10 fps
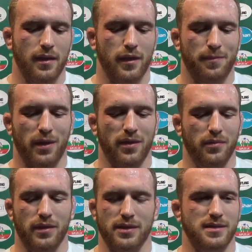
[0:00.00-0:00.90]
The opponent
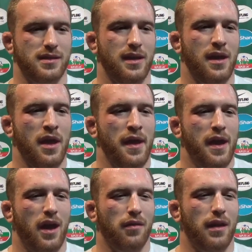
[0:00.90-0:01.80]
was
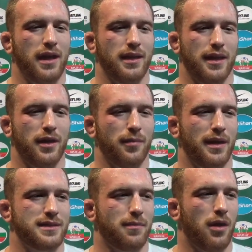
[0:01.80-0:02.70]
all right, you know,
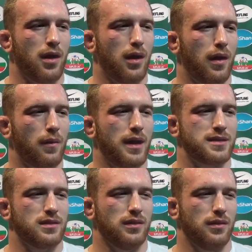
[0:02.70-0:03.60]
but tomorrow I'll
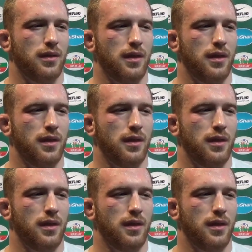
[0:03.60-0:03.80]
wrestle